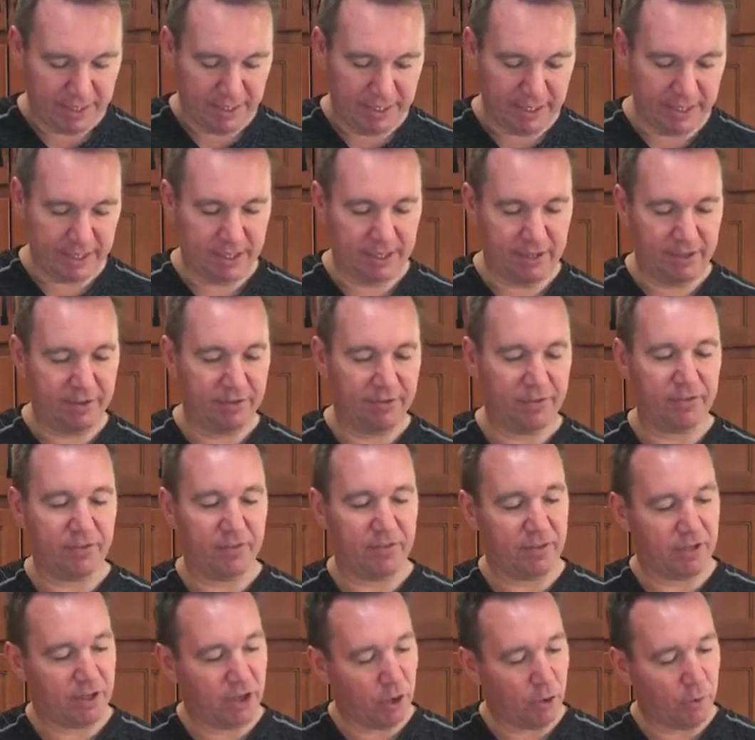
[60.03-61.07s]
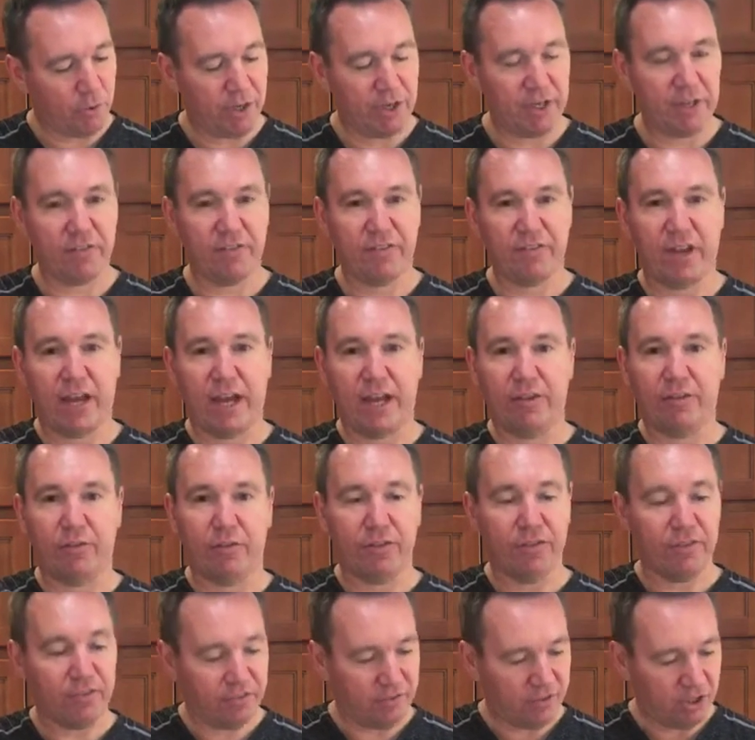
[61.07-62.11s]
is the coating inside. So
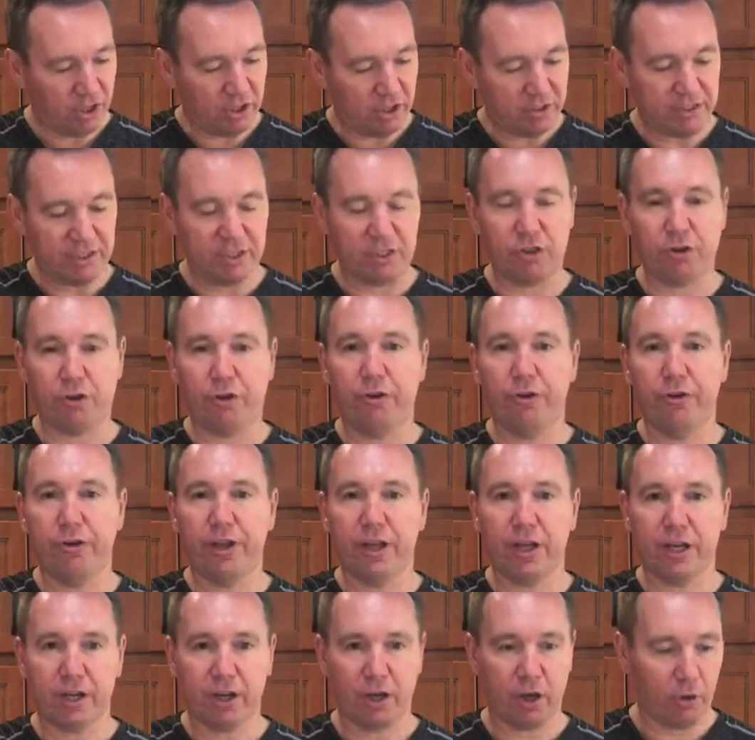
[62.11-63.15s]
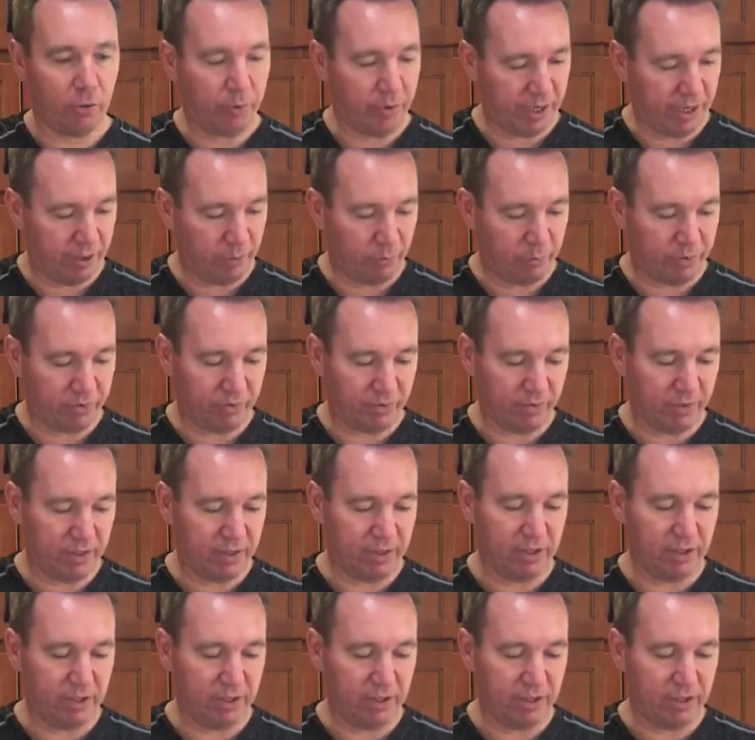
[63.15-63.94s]
this is called Eterna coating, and what's